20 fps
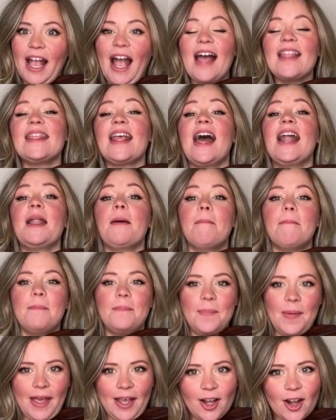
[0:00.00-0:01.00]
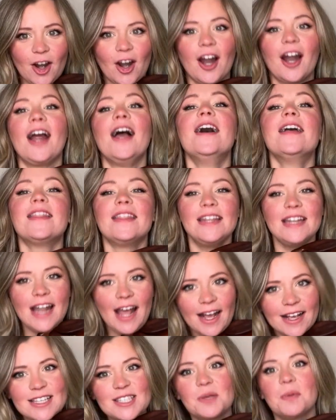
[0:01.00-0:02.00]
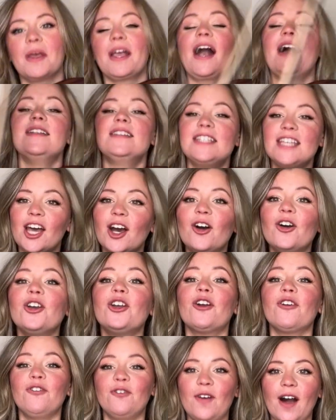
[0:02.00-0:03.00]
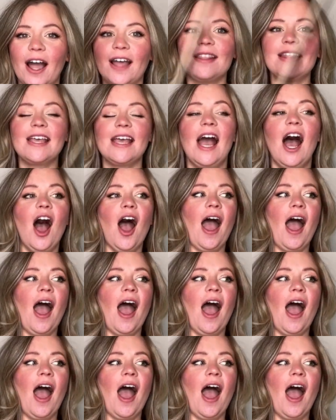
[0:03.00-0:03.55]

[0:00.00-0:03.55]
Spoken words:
and then bigger the next week, until you're finally